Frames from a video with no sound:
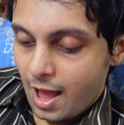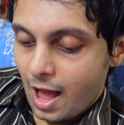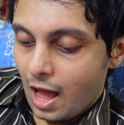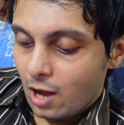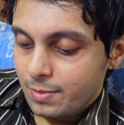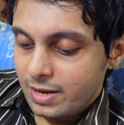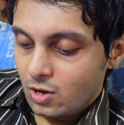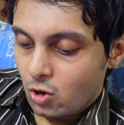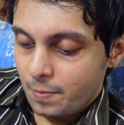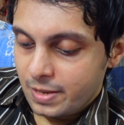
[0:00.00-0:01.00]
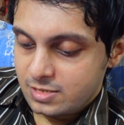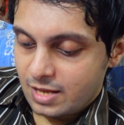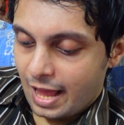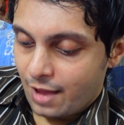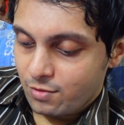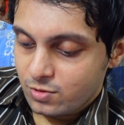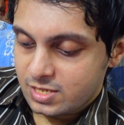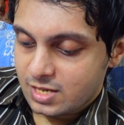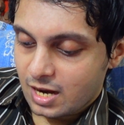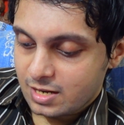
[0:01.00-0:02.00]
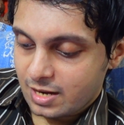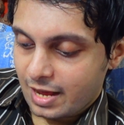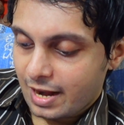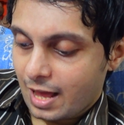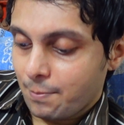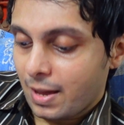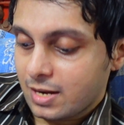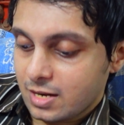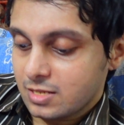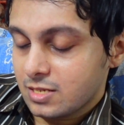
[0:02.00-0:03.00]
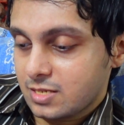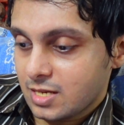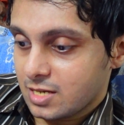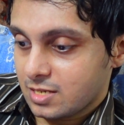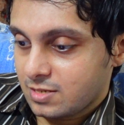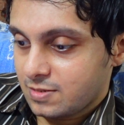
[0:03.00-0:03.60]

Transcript: How many hobbies have you started and abandoned this year?